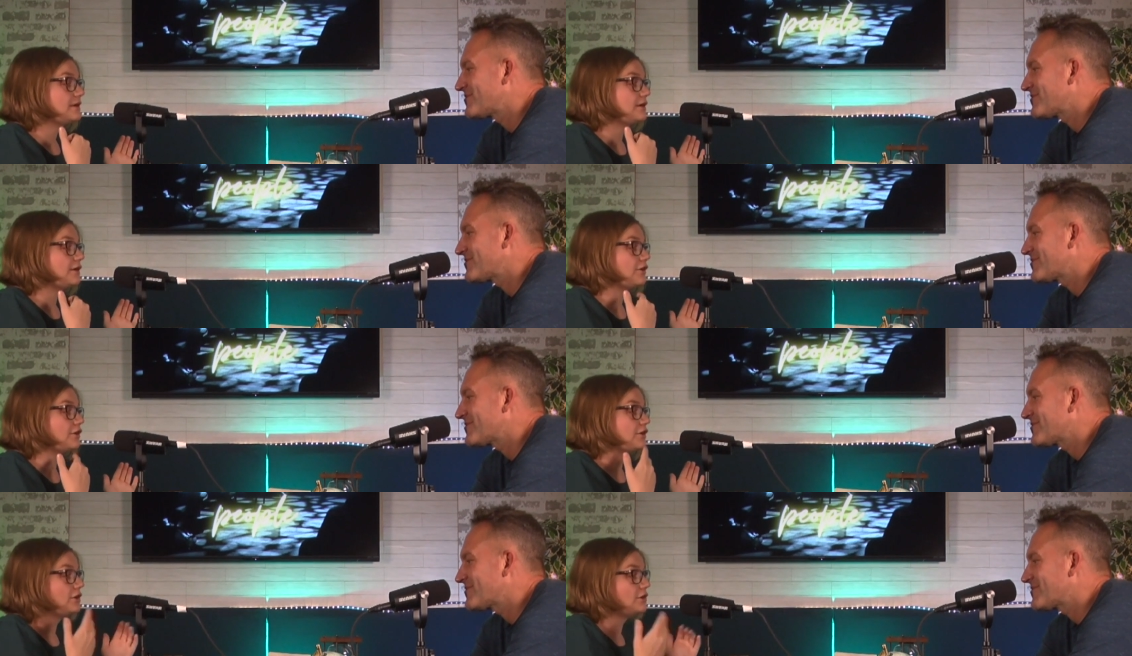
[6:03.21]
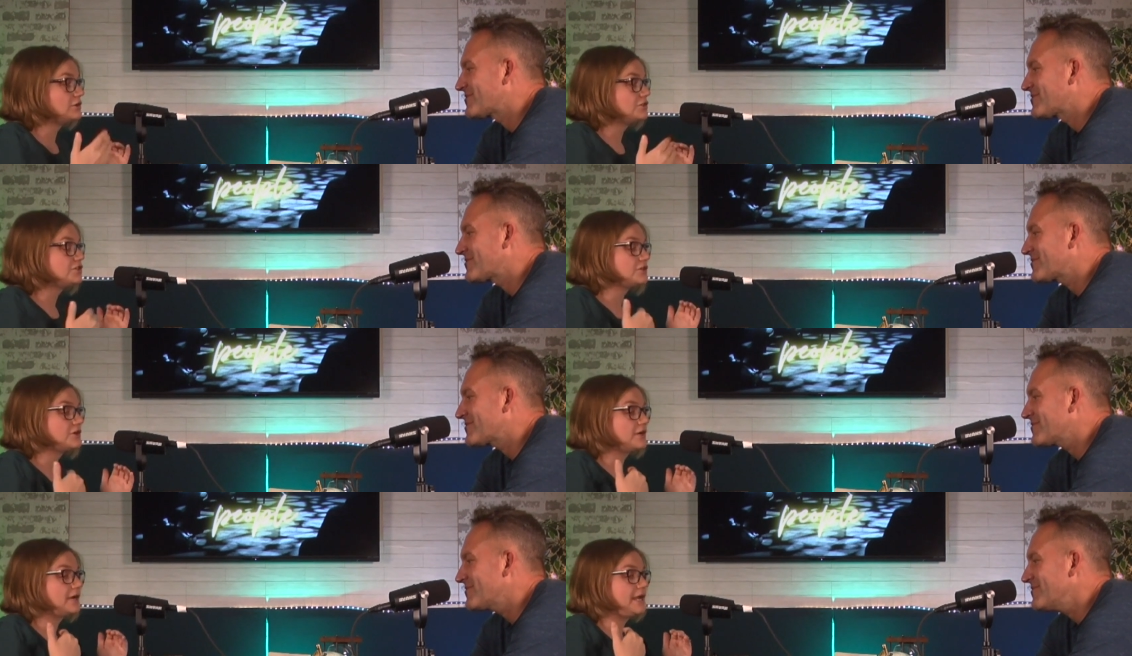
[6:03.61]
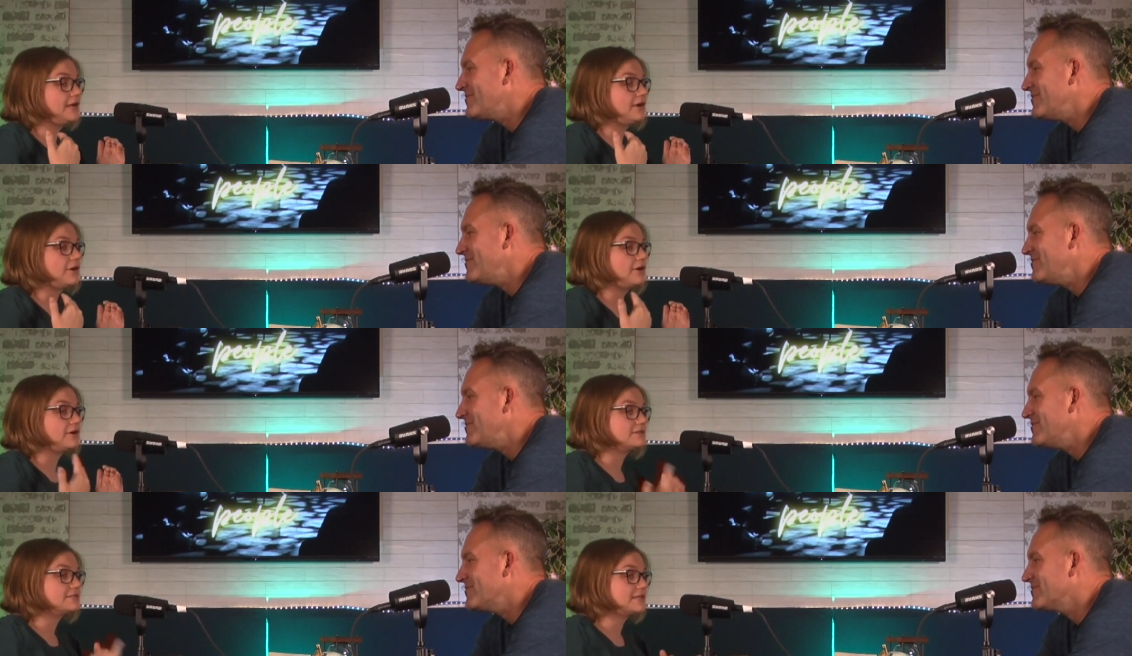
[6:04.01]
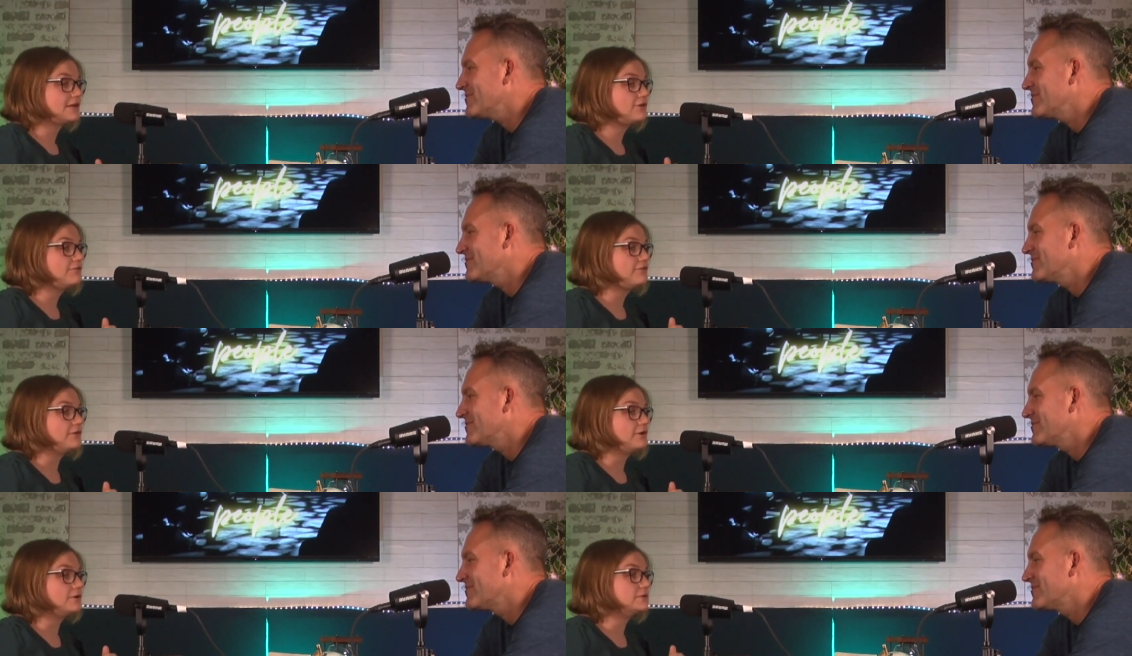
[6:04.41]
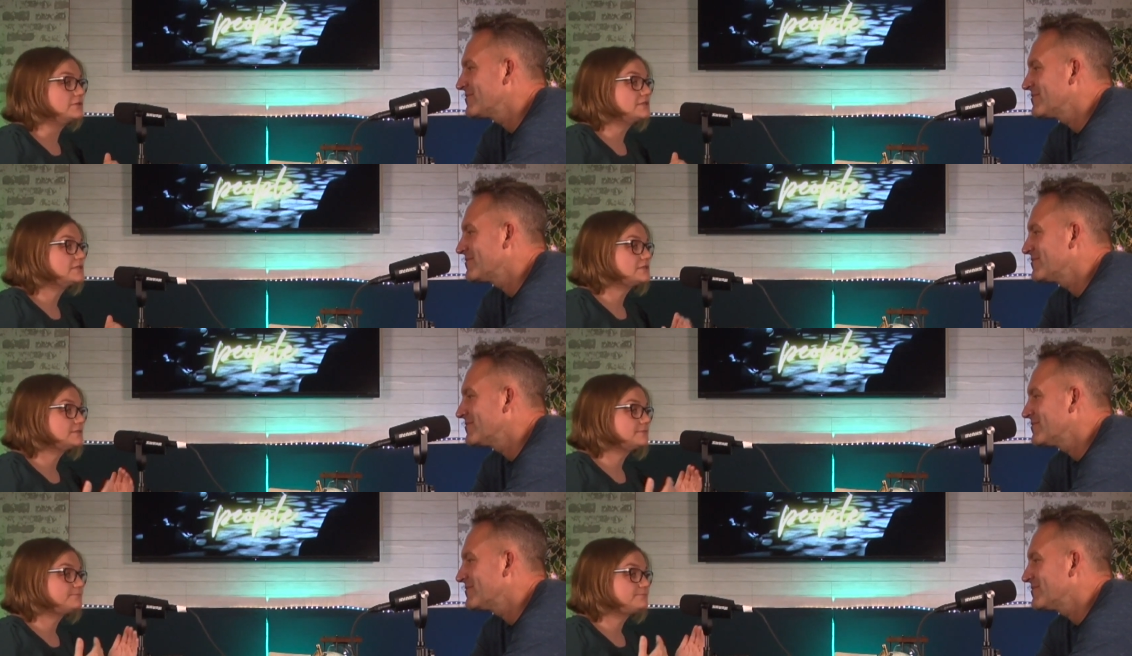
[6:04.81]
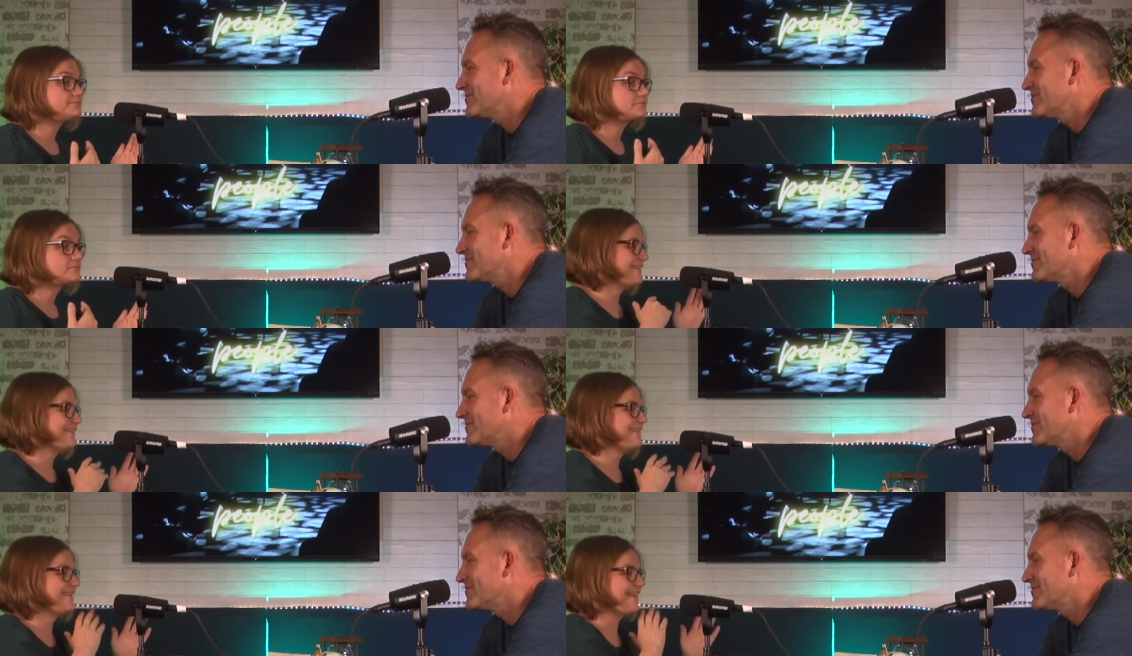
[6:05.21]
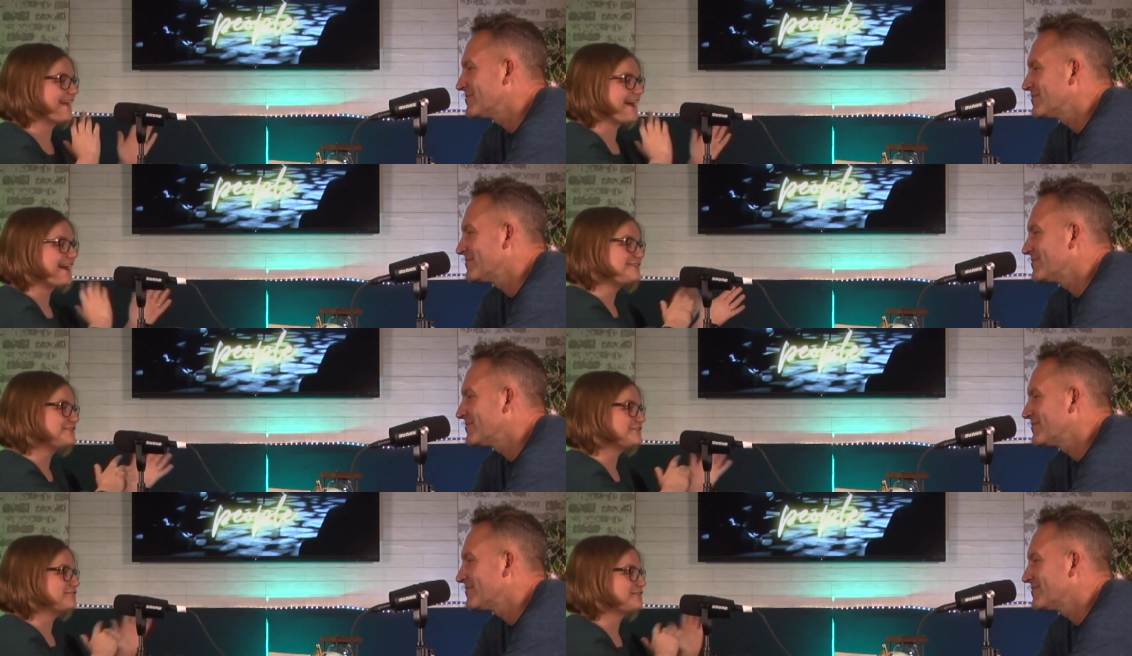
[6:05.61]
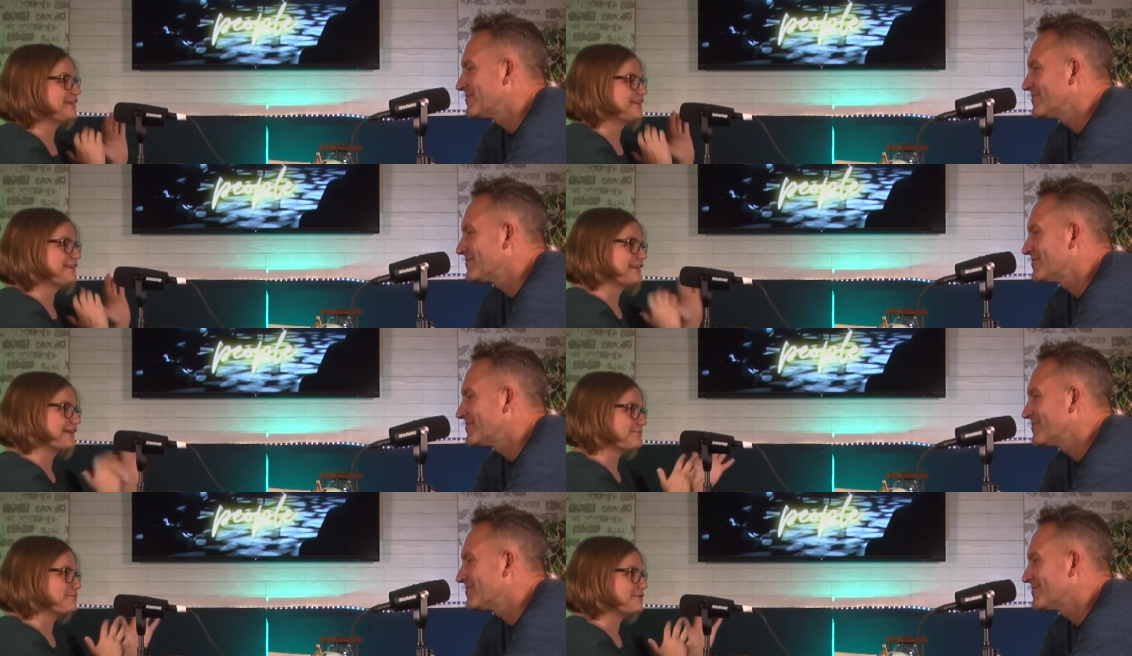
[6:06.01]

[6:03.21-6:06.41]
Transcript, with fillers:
Speaker 1: our culture and our cell phones, I donate a lot of